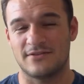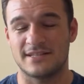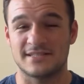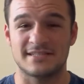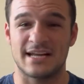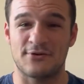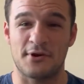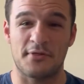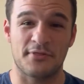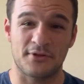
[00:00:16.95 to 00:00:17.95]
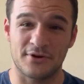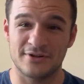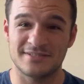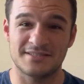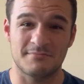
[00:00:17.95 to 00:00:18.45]
This is now our
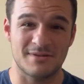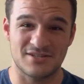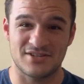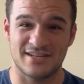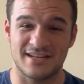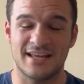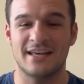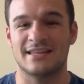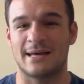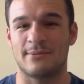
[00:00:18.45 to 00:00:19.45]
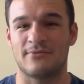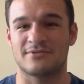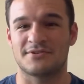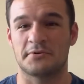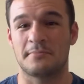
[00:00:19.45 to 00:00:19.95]
third submission that we
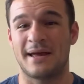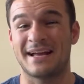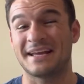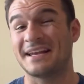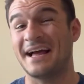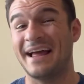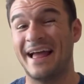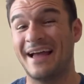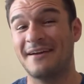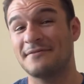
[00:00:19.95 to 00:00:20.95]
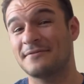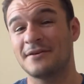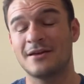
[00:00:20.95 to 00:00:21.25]
returned back, and I have